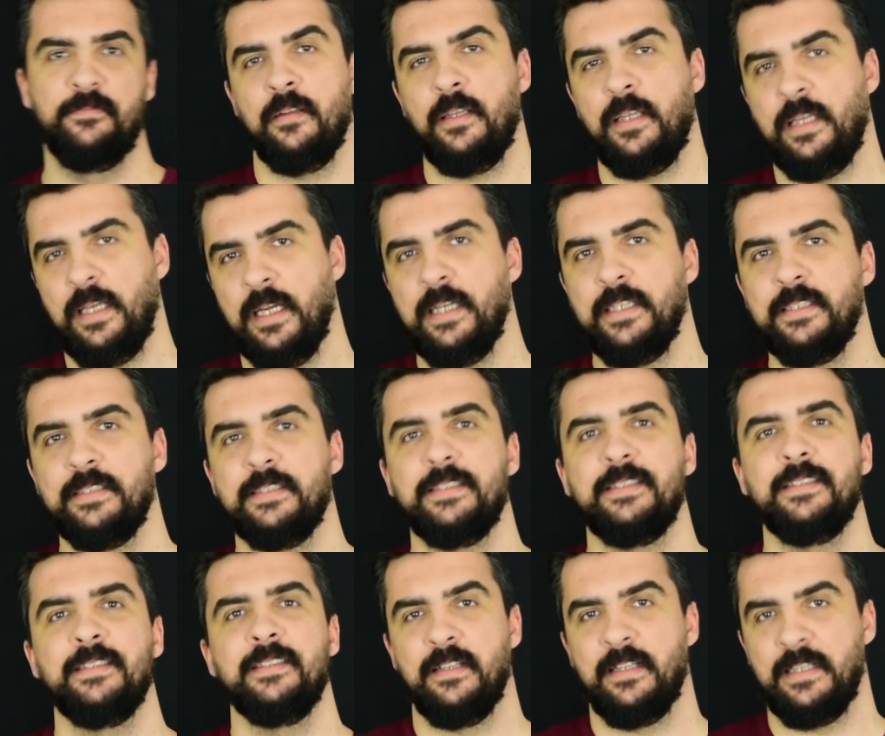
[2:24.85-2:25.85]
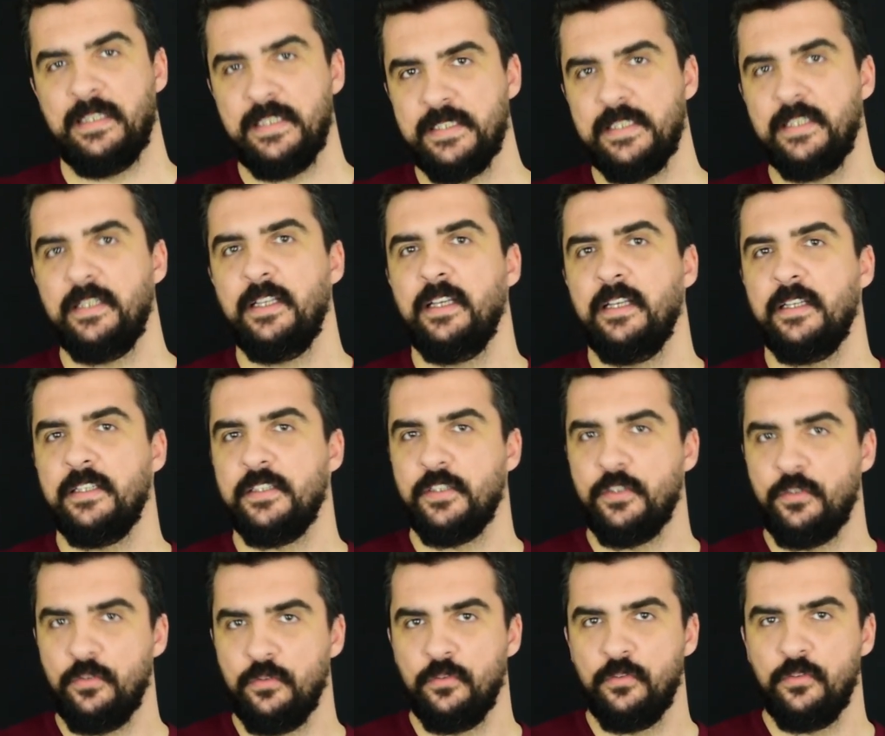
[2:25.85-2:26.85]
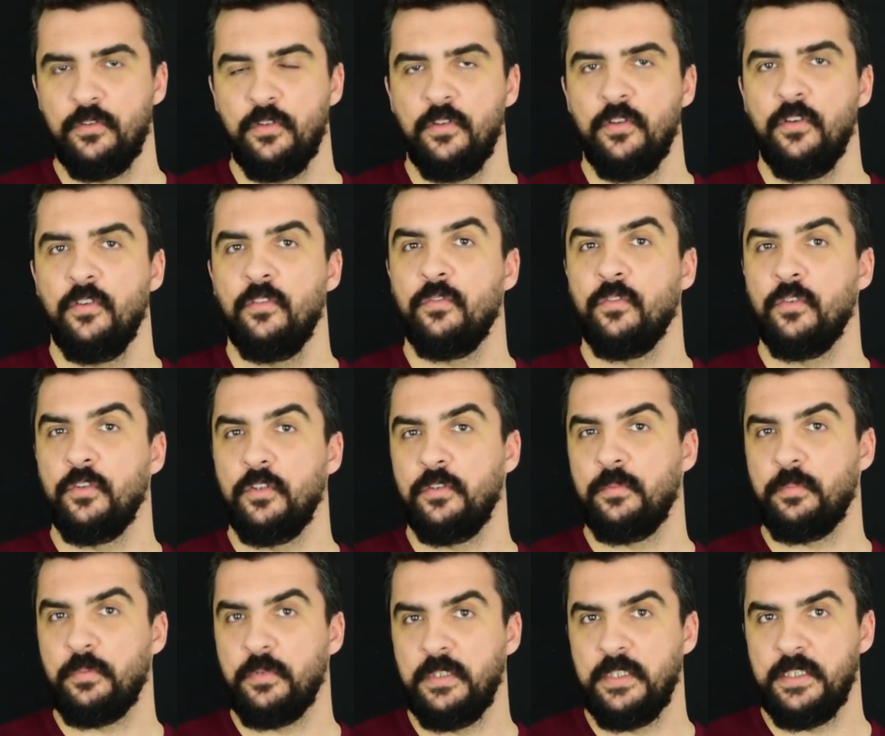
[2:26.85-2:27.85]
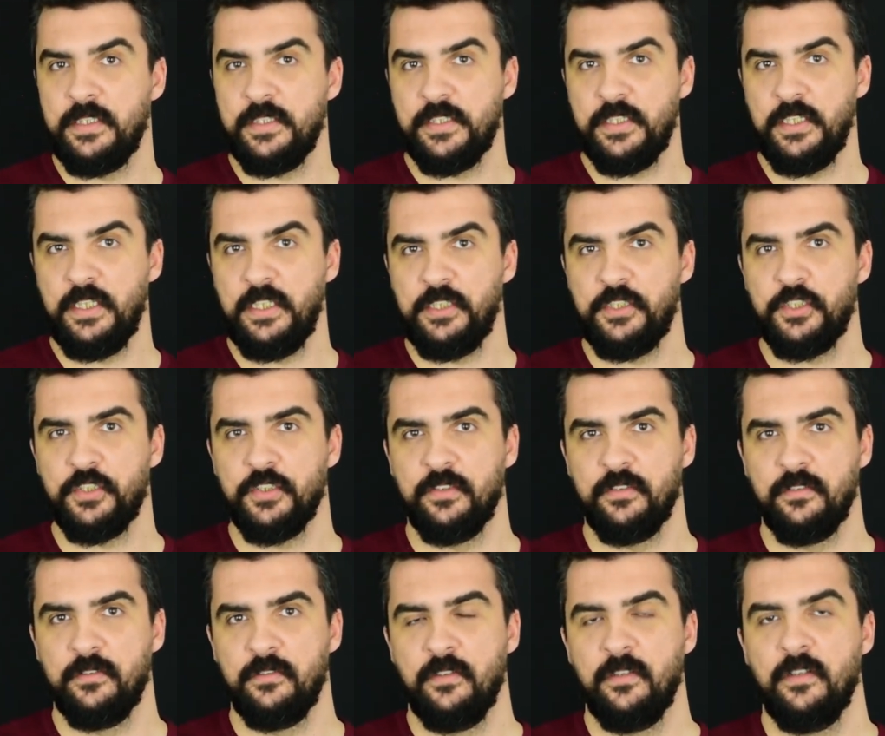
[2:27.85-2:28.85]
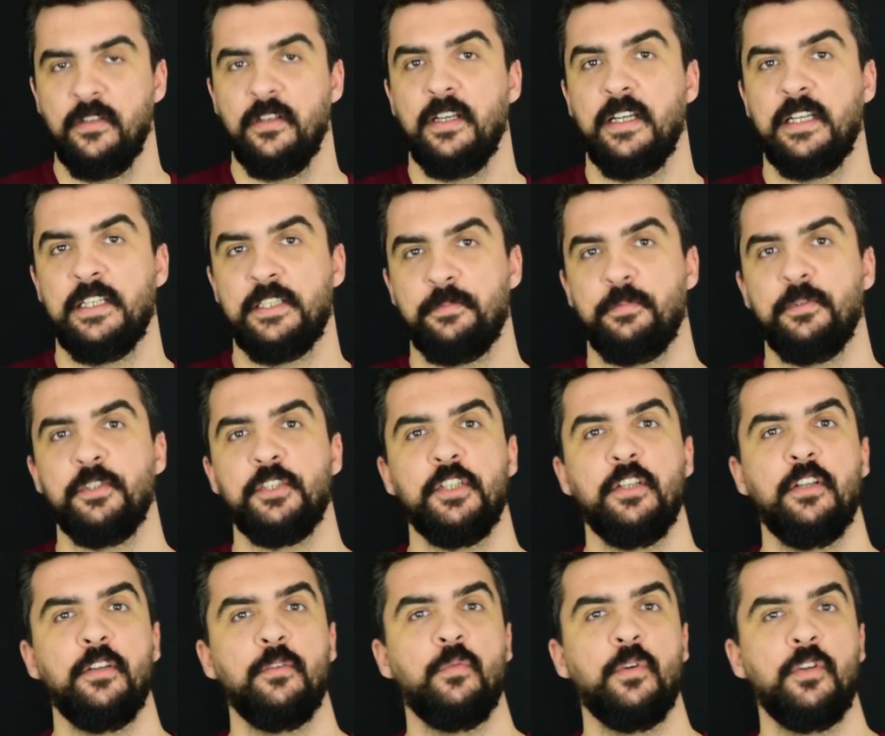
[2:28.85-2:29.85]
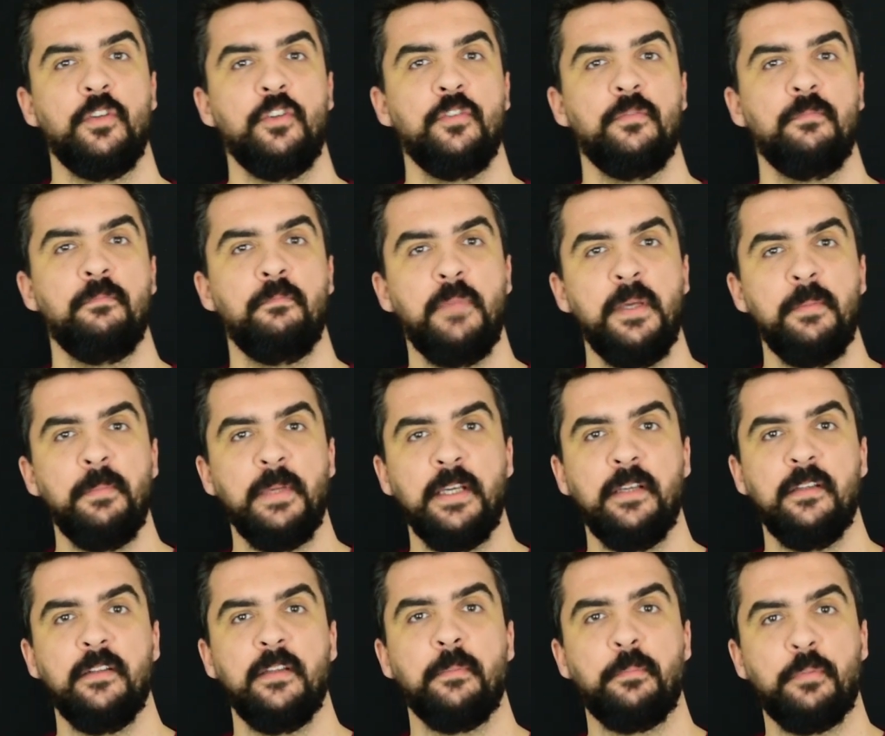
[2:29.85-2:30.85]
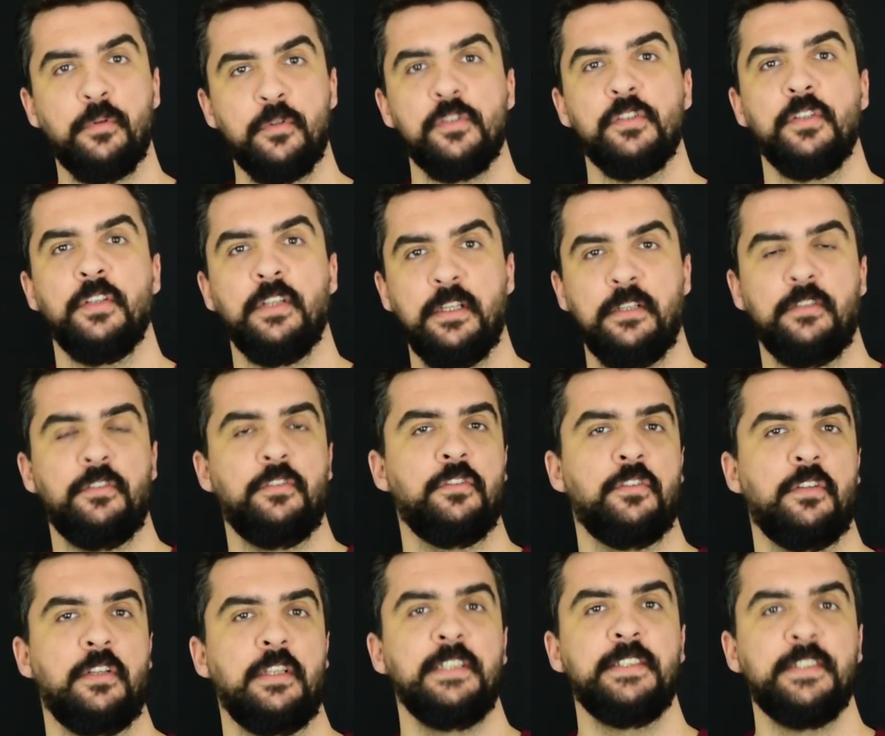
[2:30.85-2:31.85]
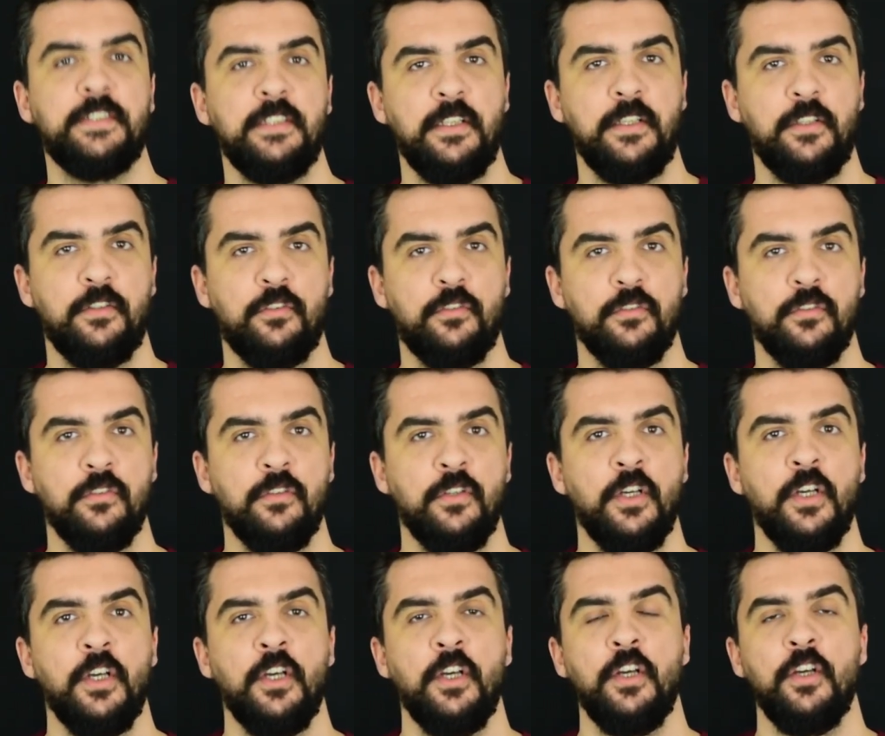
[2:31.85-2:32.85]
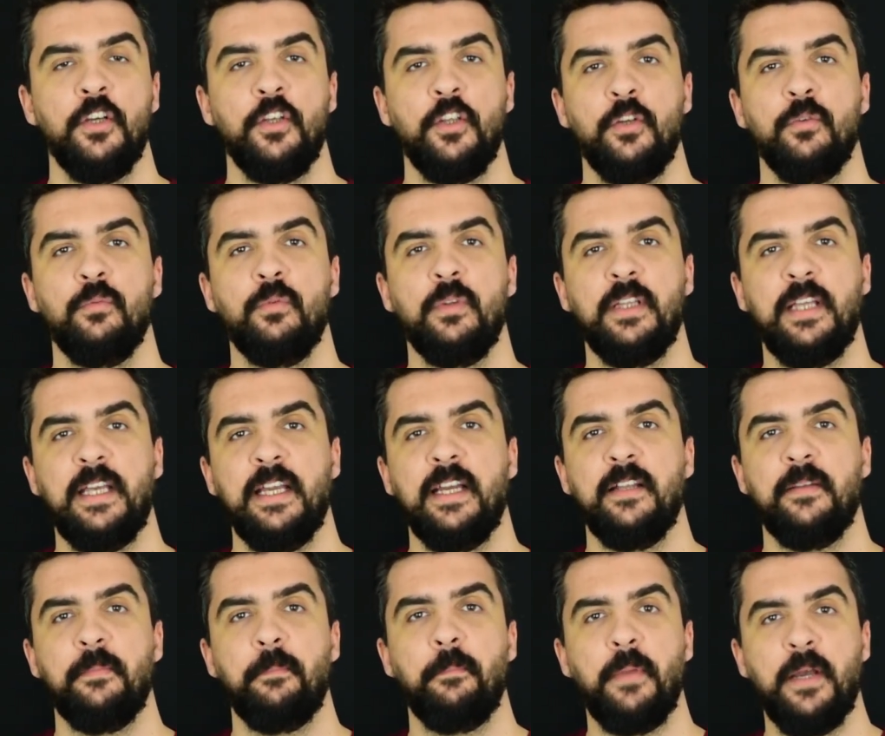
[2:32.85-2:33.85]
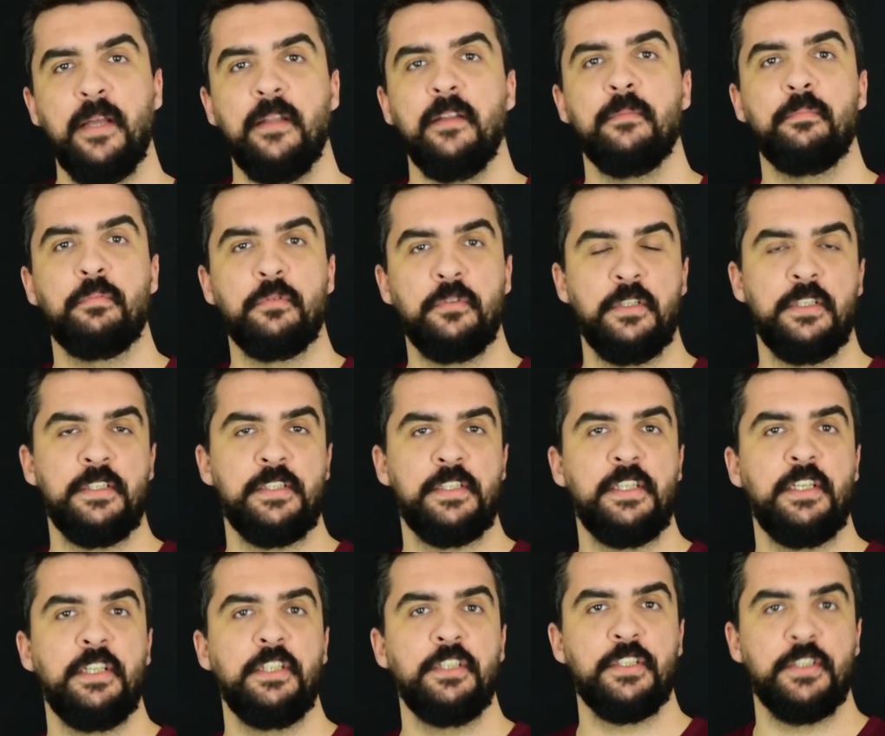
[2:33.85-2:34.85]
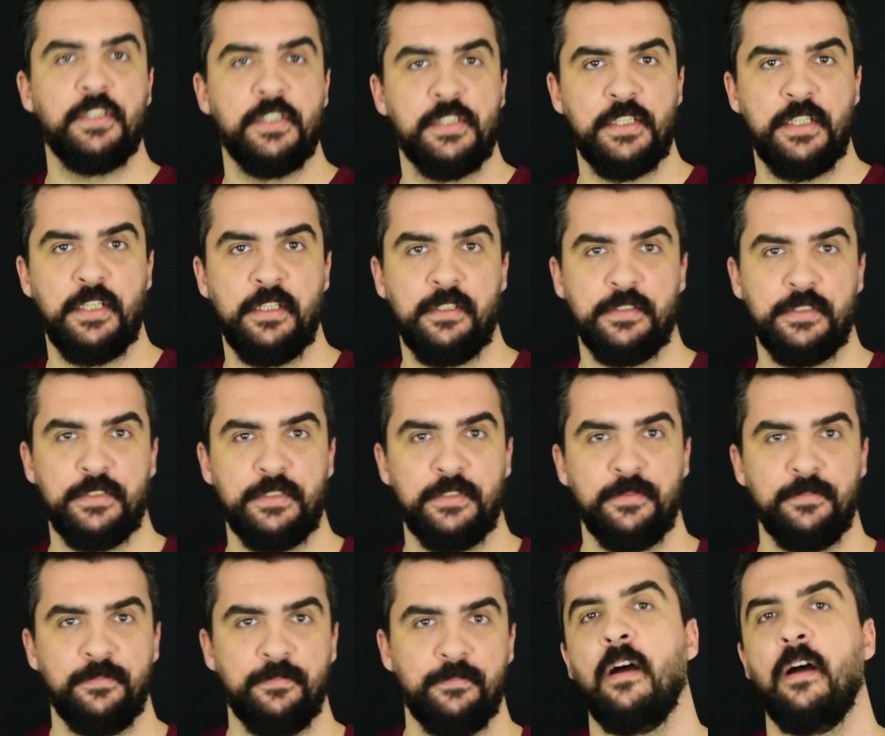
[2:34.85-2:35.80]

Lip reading: Yes, listening is good for your pronunciation, especially when you mimic the person that you're listening to, you will get better pronunciation skills.